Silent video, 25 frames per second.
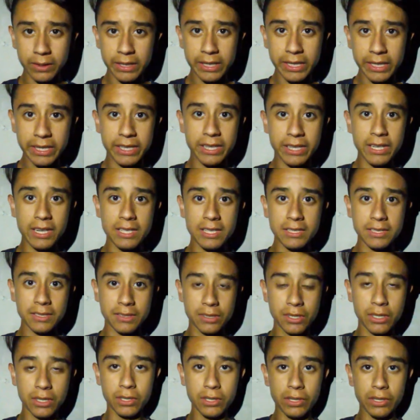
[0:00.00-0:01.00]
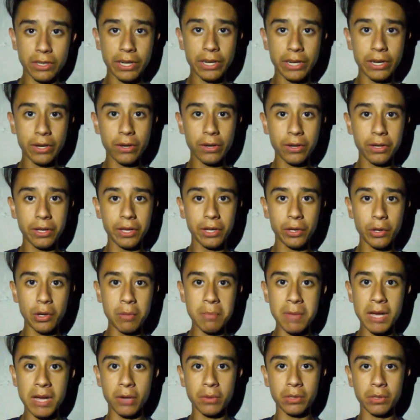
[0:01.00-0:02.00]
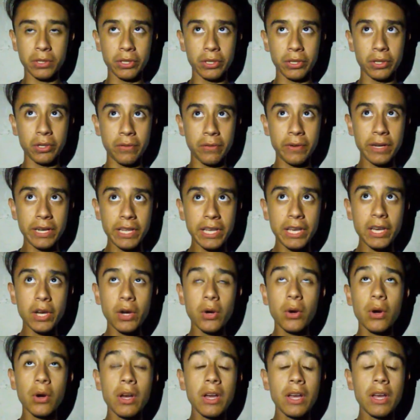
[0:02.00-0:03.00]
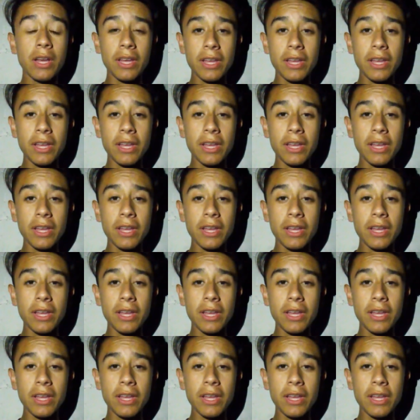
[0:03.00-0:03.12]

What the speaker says: Hey guys, it's Connor here. I'm back with another video.